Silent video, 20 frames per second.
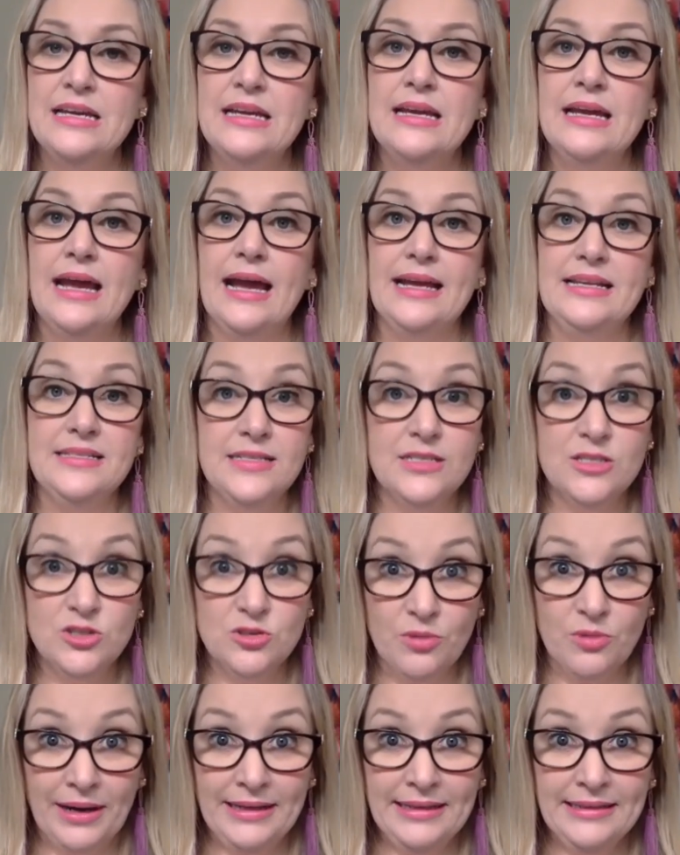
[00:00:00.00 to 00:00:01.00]
and
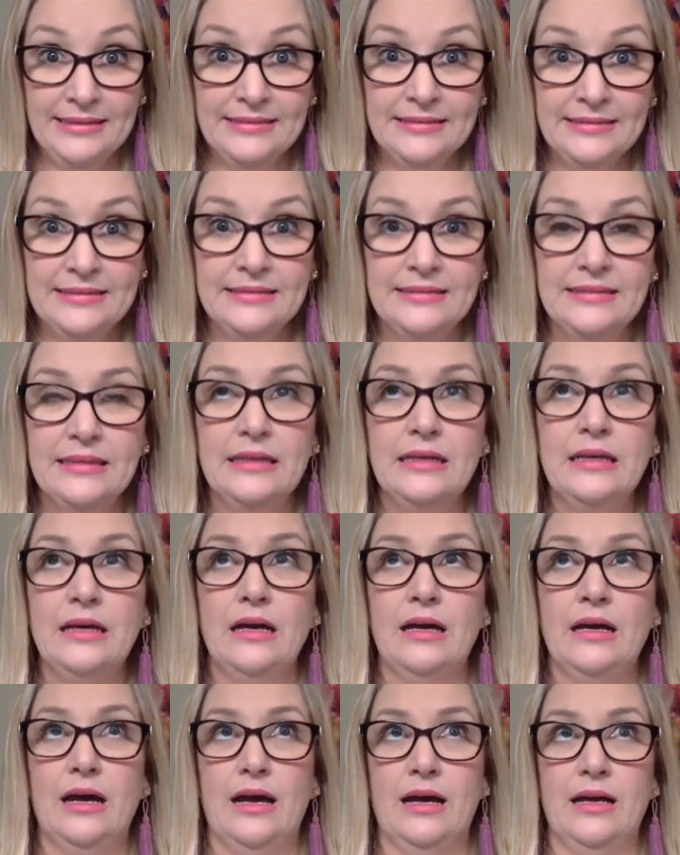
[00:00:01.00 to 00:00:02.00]
strength,
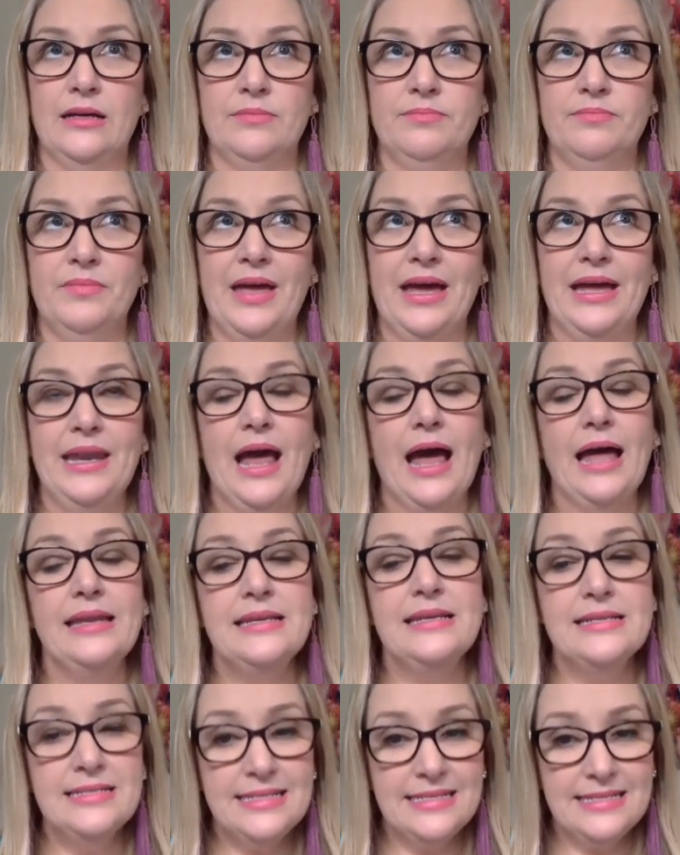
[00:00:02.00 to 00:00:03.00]
and
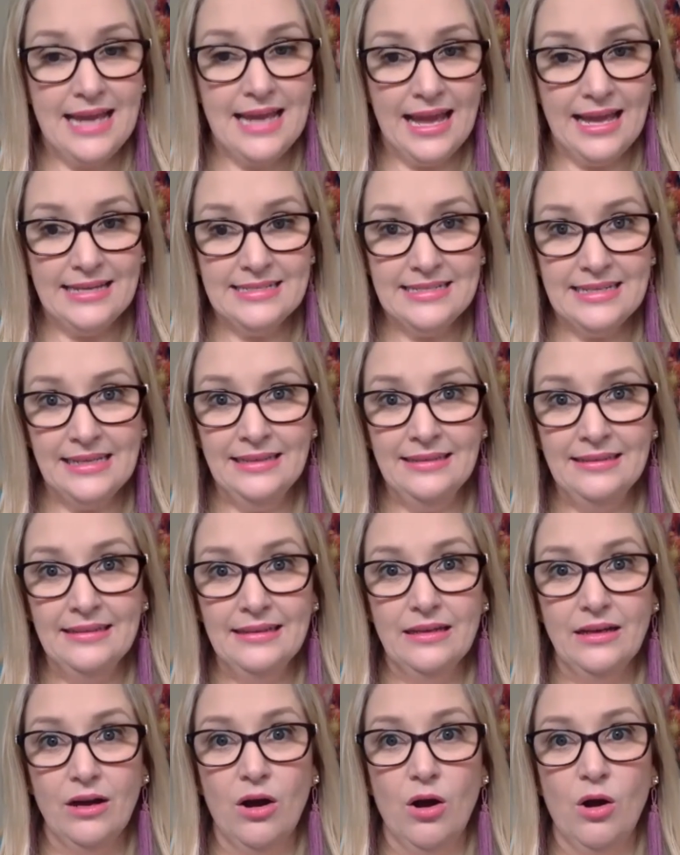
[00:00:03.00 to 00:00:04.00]
understanding
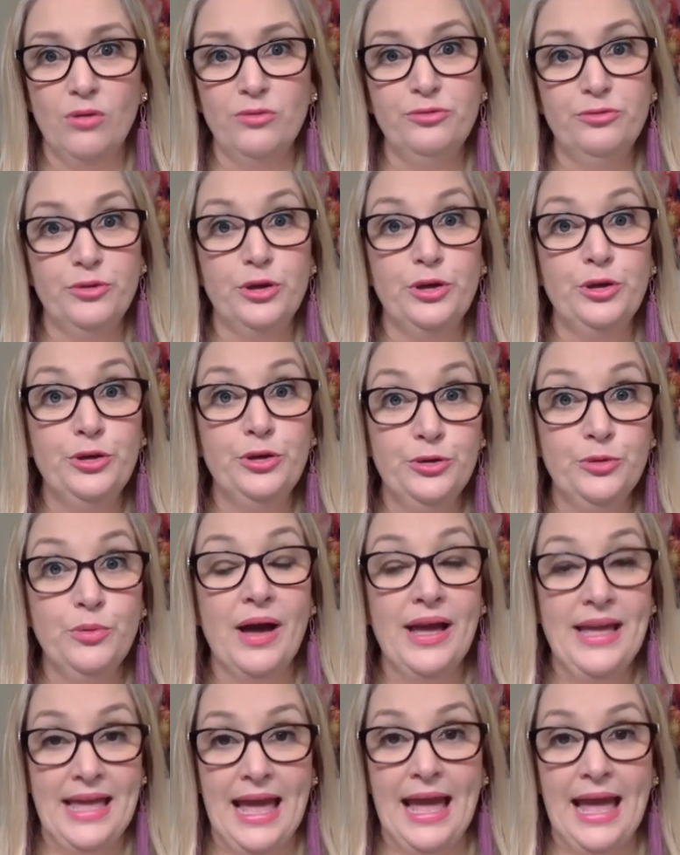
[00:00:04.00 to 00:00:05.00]
of who
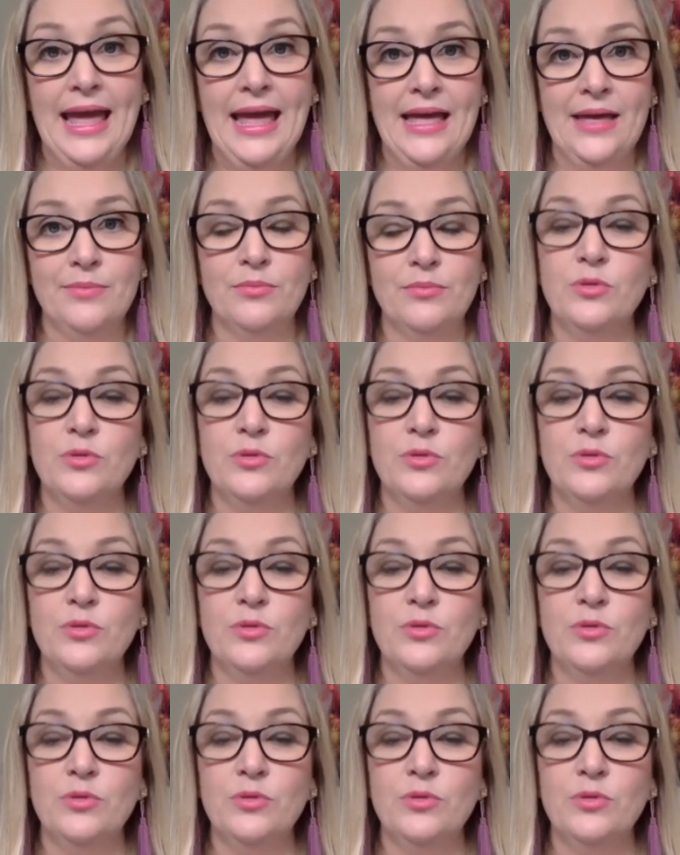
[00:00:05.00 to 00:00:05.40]
I am,